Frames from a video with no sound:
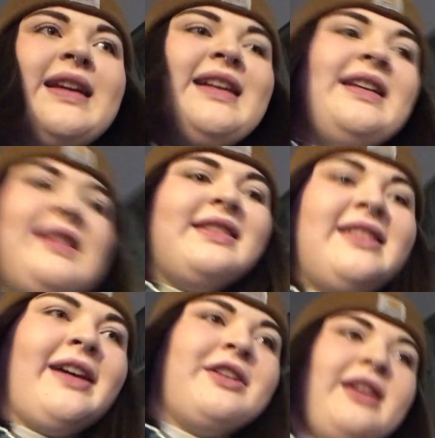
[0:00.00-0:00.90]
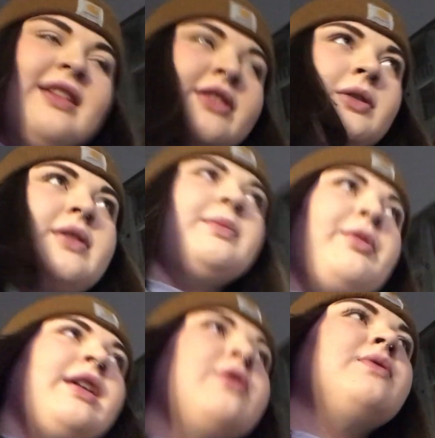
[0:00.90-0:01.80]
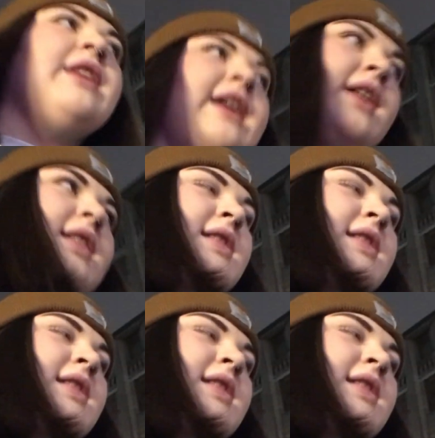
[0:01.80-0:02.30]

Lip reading: It is Saturday, so it's a brand new day.